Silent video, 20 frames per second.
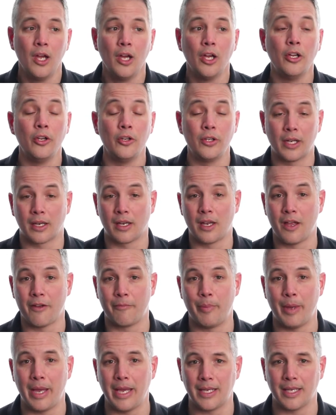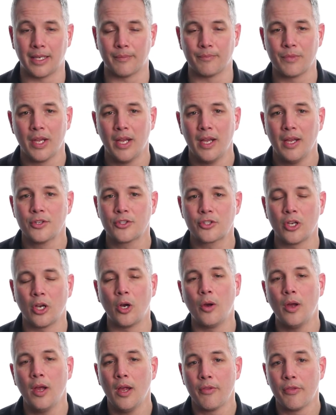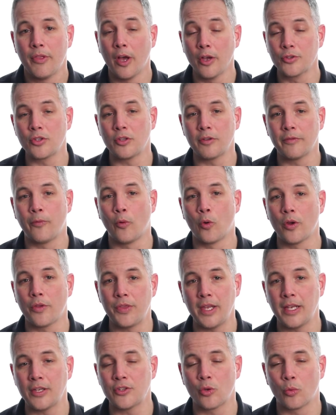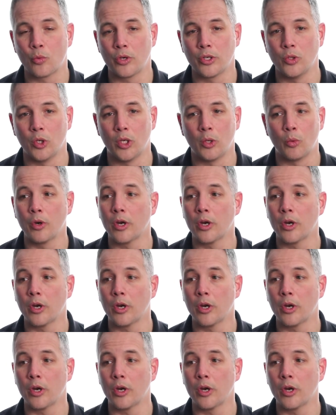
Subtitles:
Who doesn't love bacon? So those are the four things that we're doing.